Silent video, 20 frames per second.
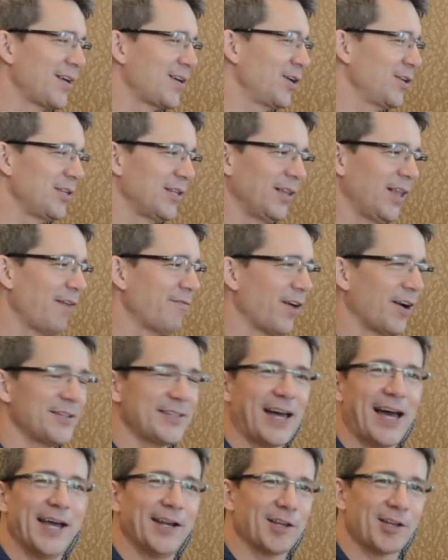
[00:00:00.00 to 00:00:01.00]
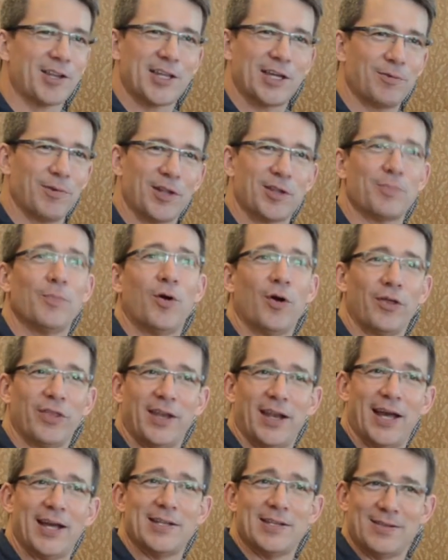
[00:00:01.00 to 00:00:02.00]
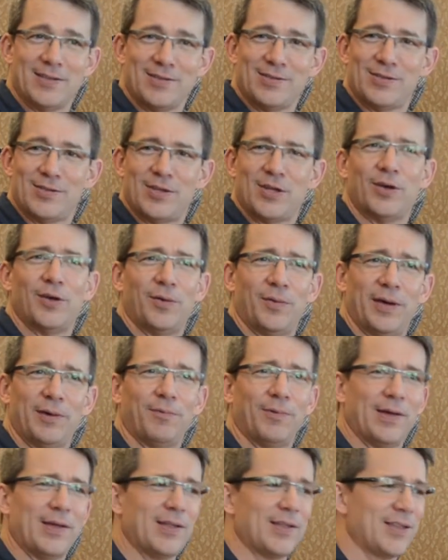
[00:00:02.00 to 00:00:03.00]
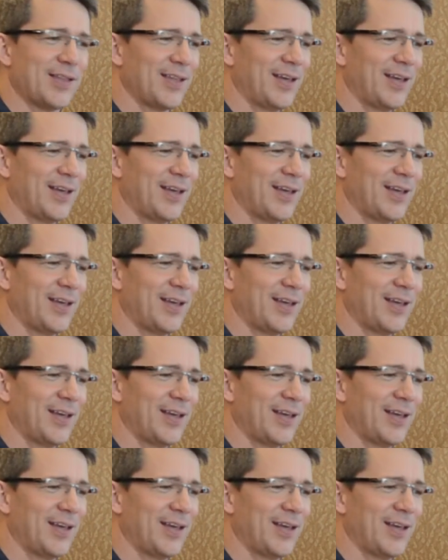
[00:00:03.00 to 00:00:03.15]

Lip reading: couldn't love our title sequence more than I do. It was,